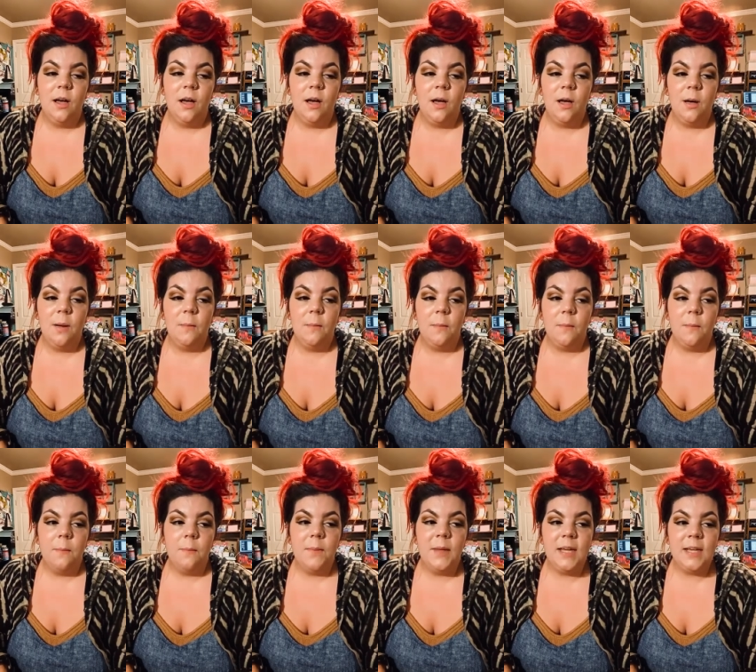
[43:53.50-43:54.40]

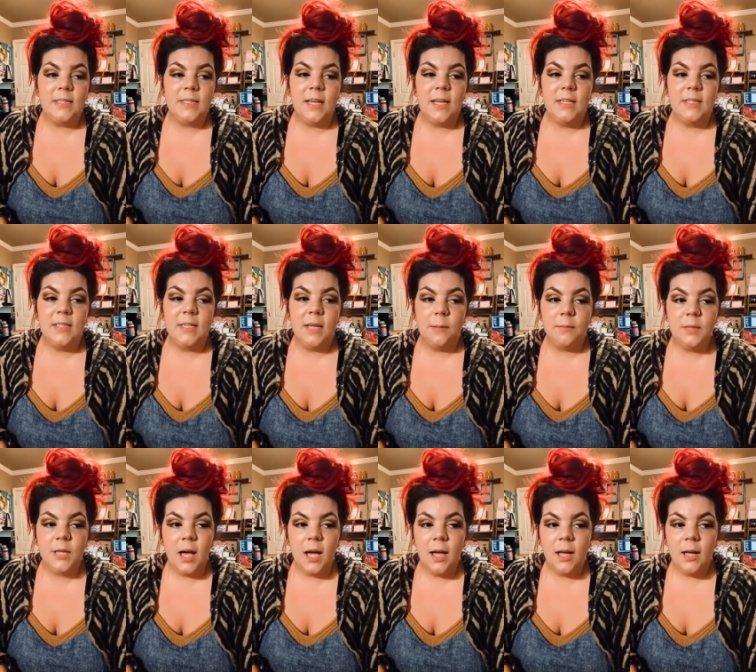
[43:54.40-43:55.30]
because
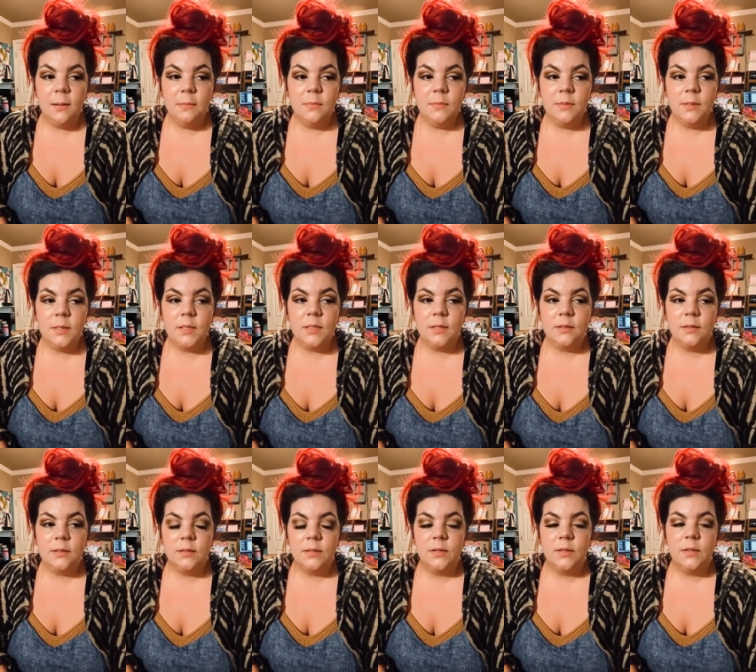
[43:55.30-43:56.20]
sometimes,
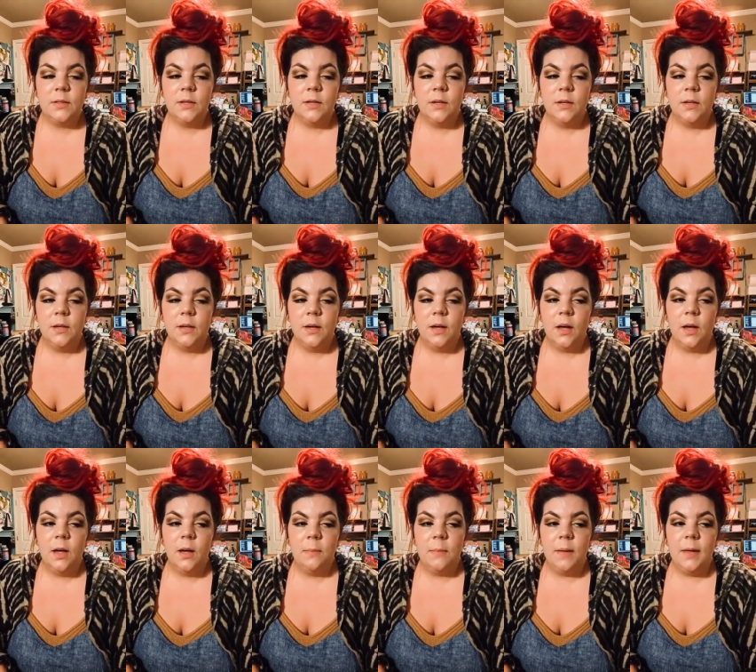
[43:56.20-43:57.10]

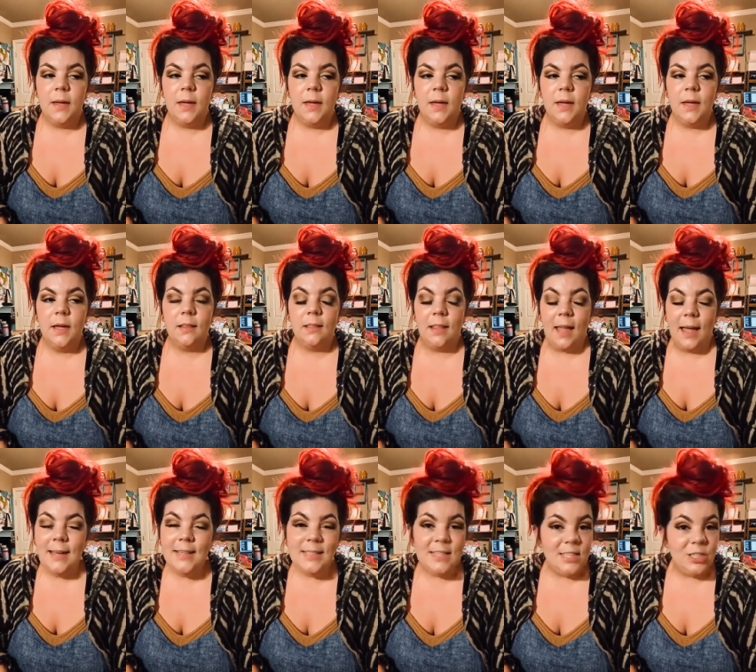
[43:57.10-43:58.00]

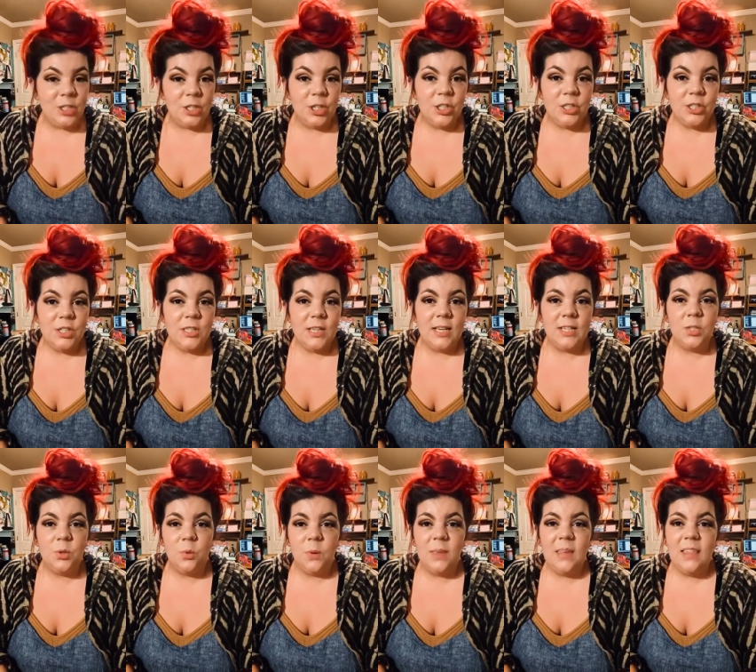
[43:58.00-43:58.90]
like teachers,
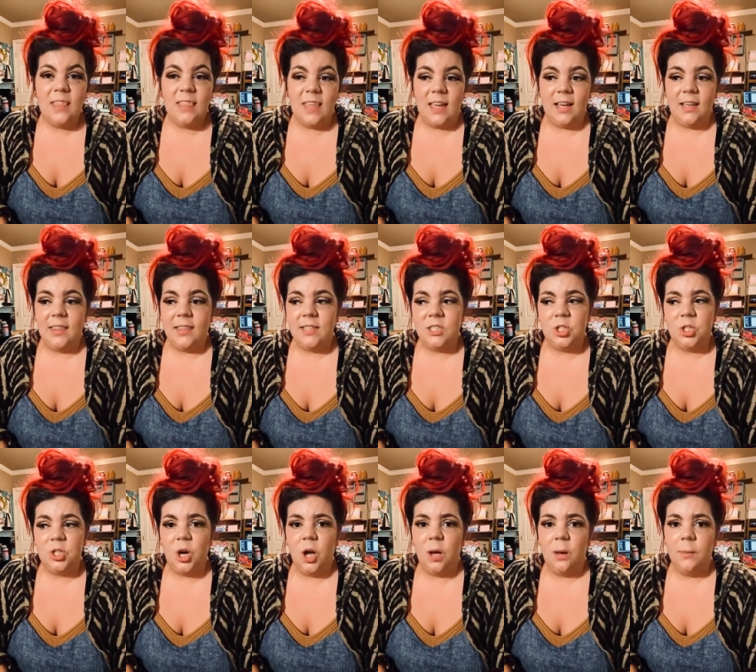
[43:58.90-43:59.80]
it's a really
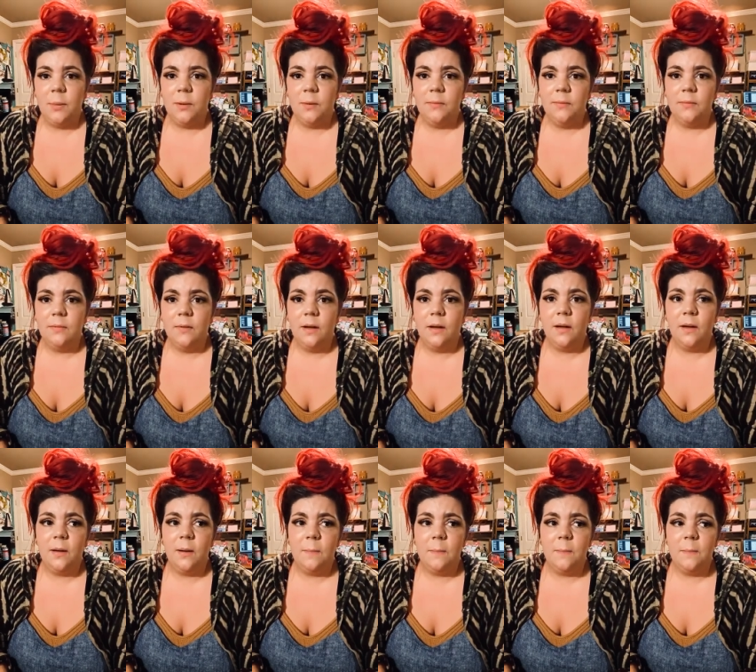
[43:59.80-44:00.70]
thankless job,
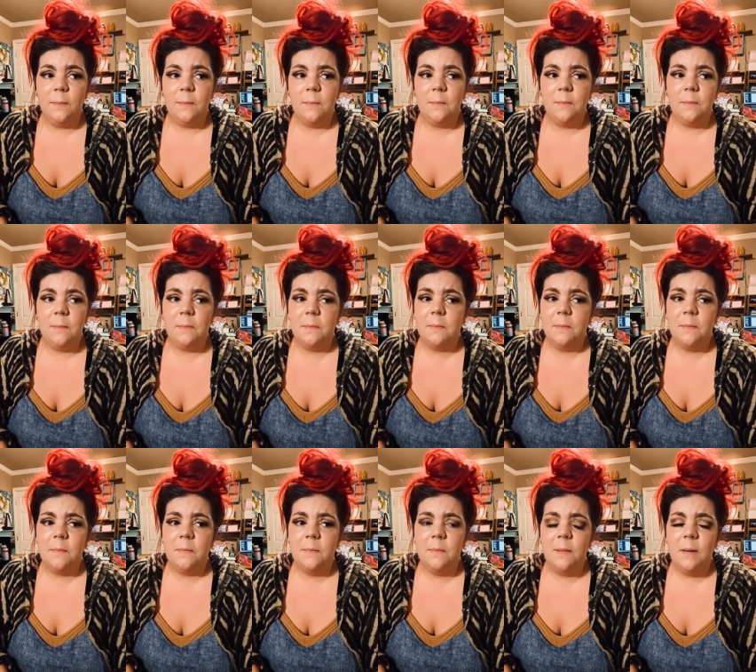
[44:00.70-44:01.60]
and
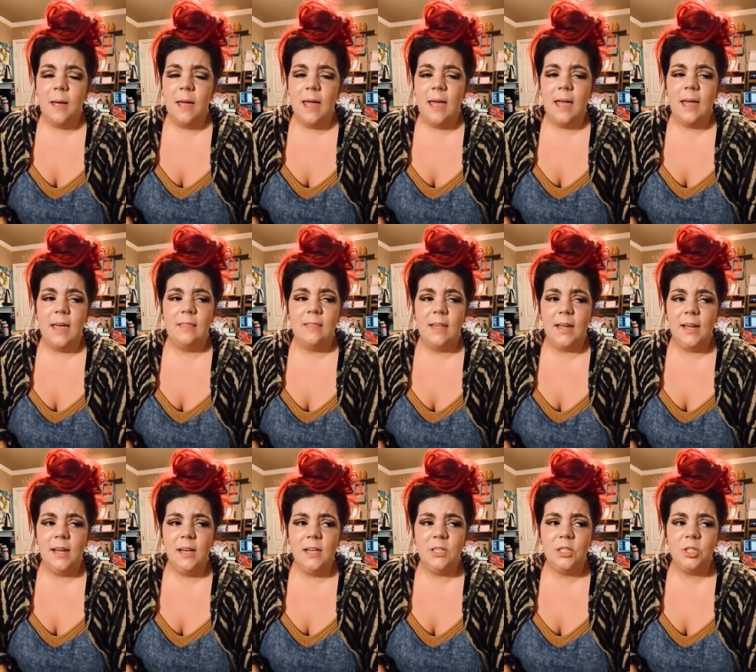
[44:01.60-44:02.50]

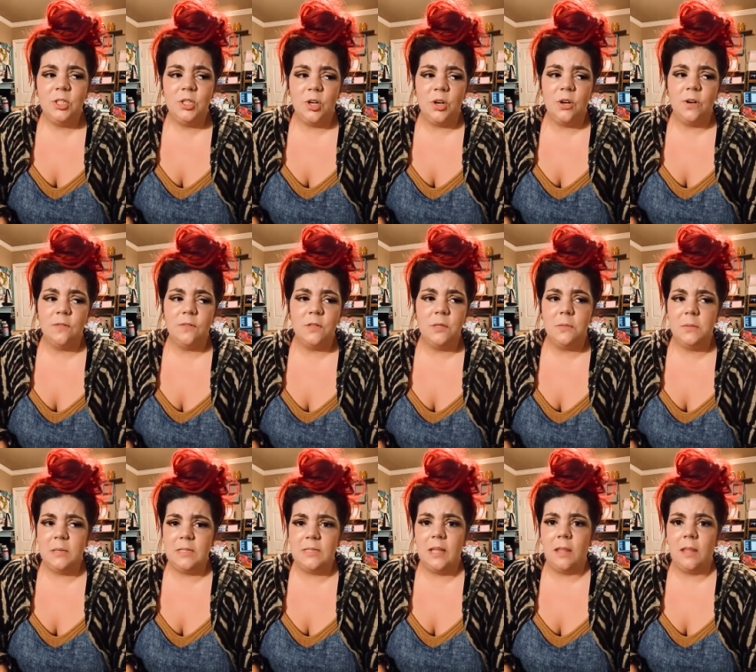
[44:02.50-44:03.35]
they deserve to be